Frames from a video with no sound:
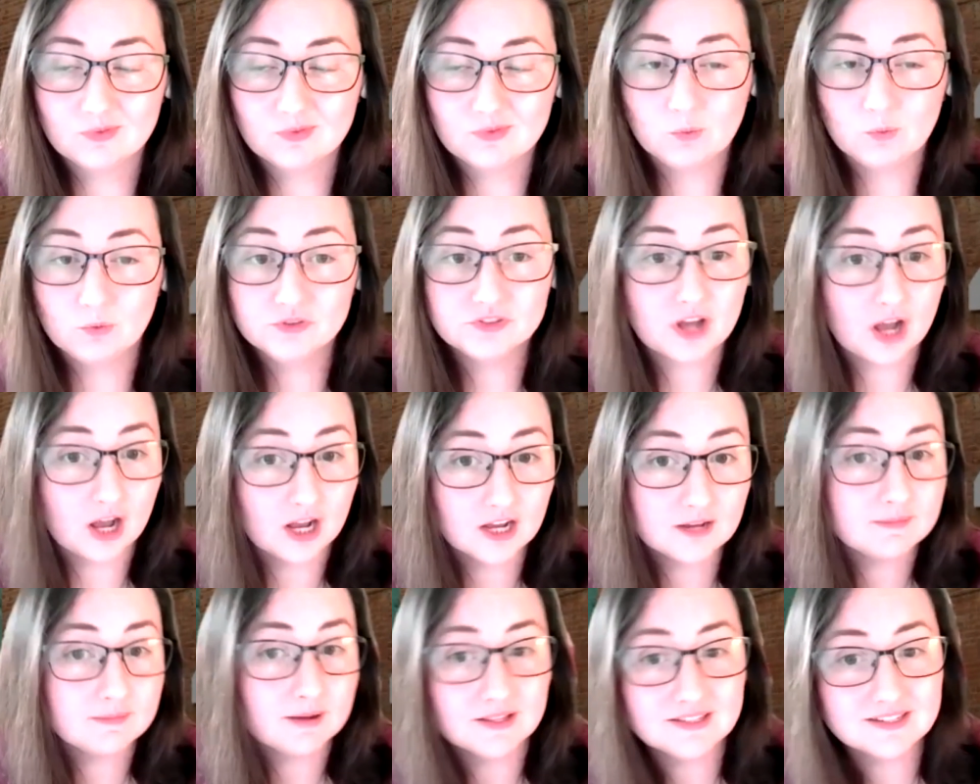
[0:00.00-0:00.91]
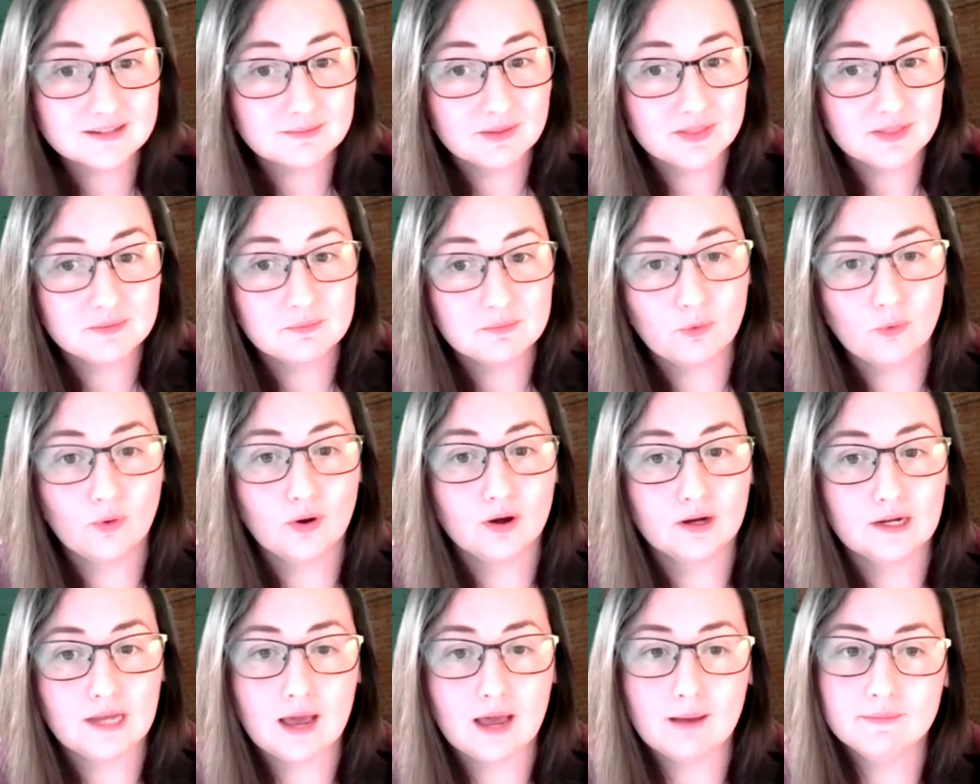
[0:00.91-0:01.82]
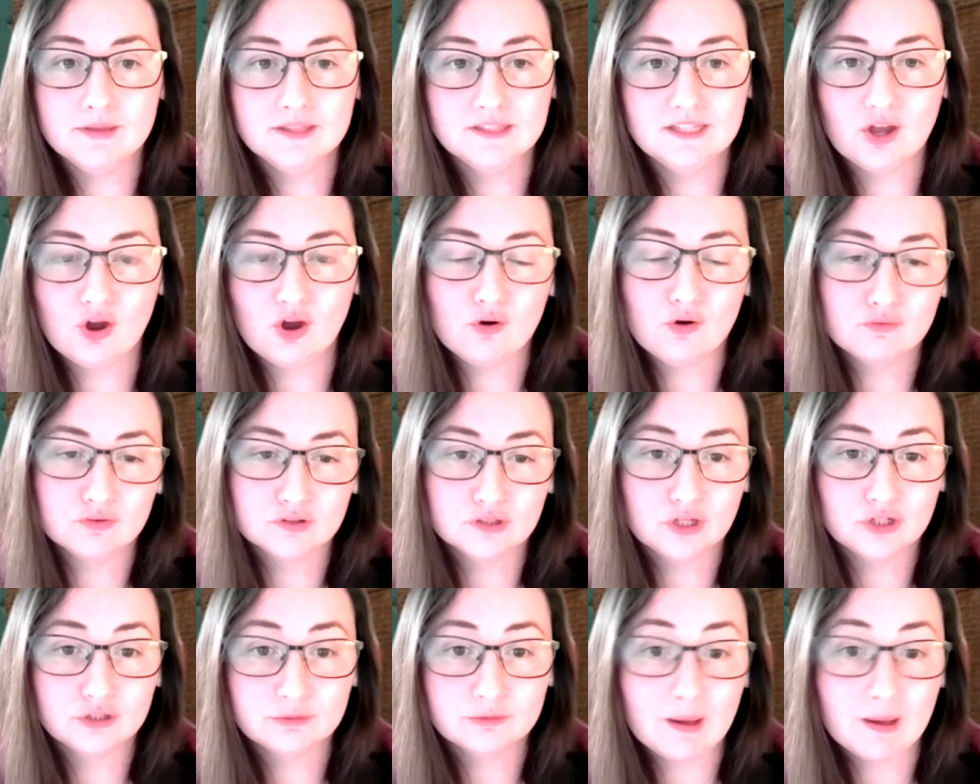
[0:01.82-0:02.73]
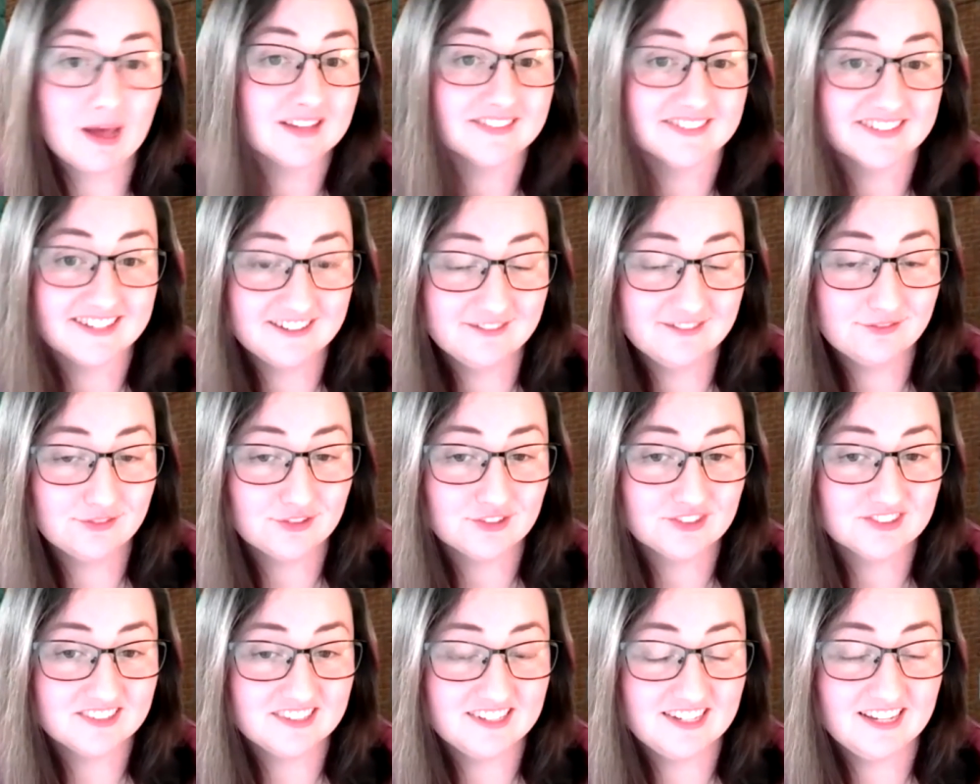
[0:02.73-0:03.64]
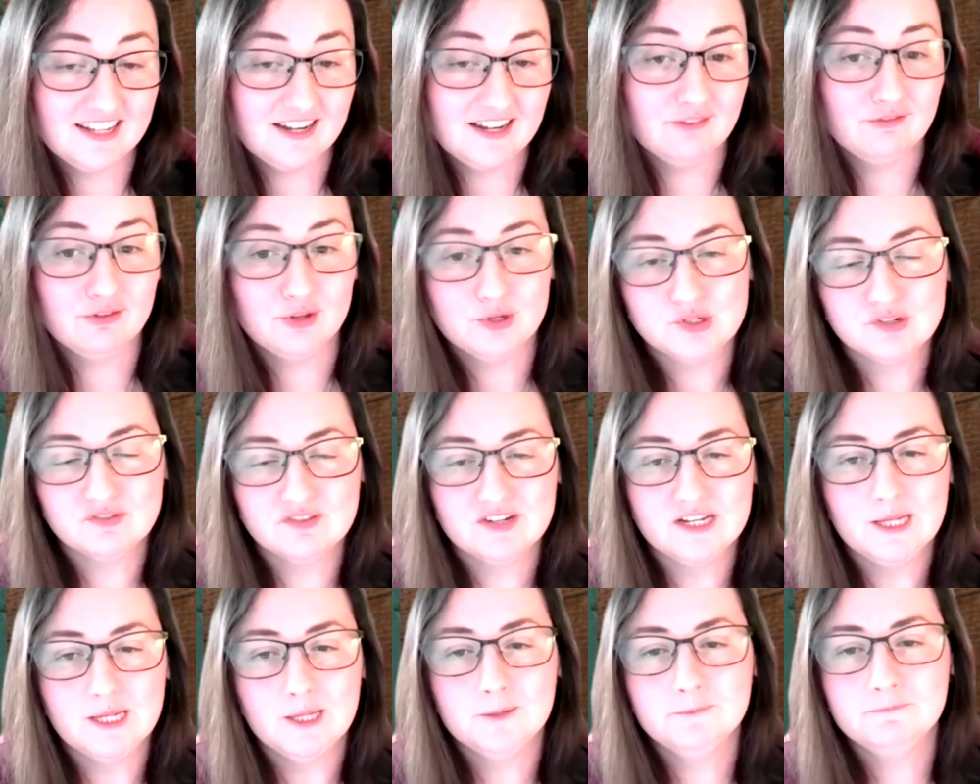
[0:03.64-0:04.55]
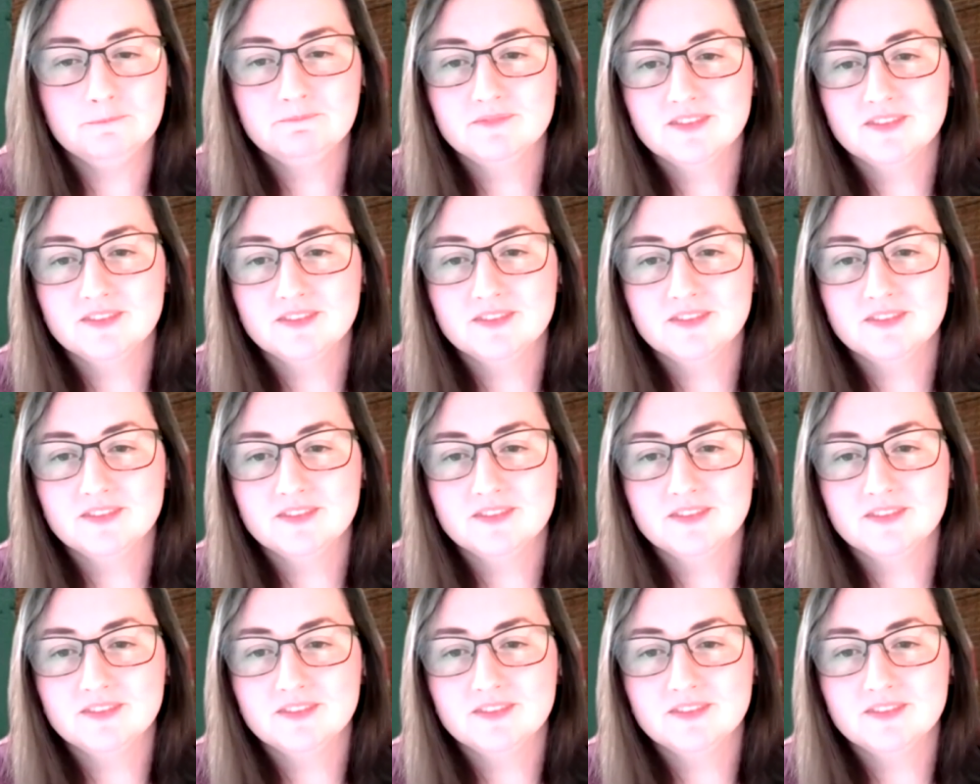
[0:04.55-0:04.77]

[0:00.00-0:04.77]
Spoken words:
We'll talk about some of the more commonly overlooked positives in a future video,